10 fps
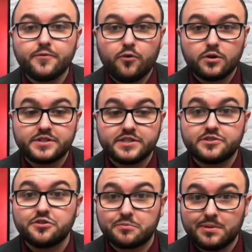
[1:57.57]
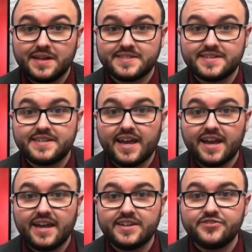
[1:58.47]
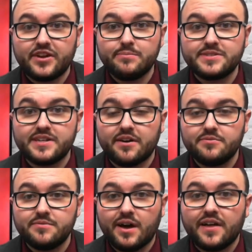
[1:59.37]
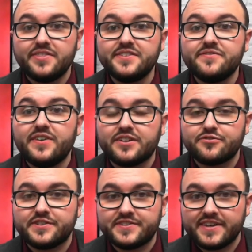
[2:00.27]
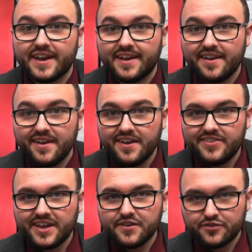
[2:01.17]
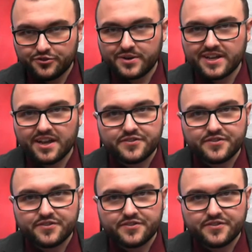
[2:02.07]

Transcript: forces took place today in Jamestown on this Veterans Day. Thank you for joining us